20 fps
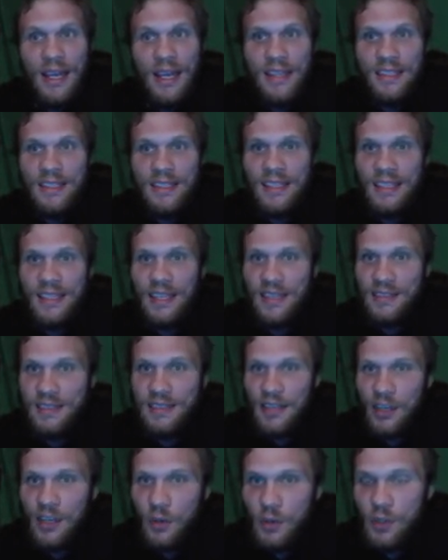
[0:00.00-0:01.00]
and
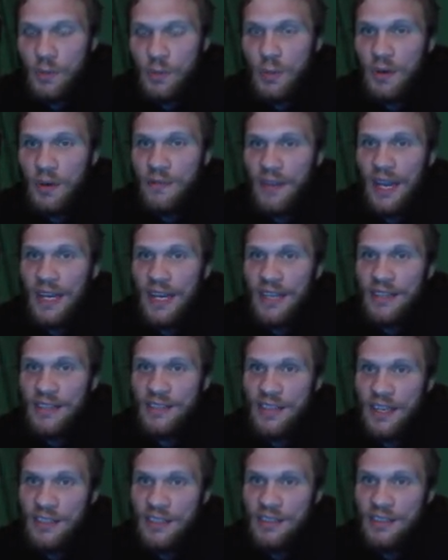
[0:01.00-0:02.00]
TSL, which provide
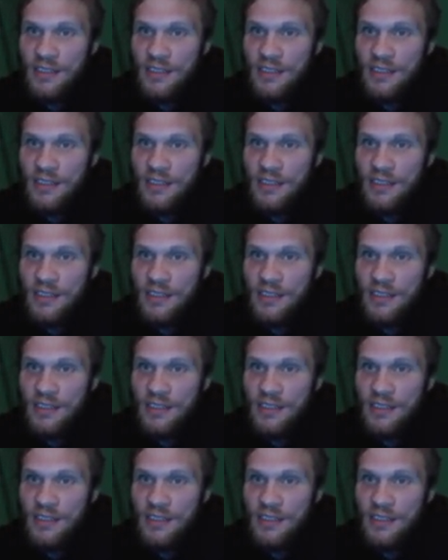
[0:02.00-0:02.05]
us that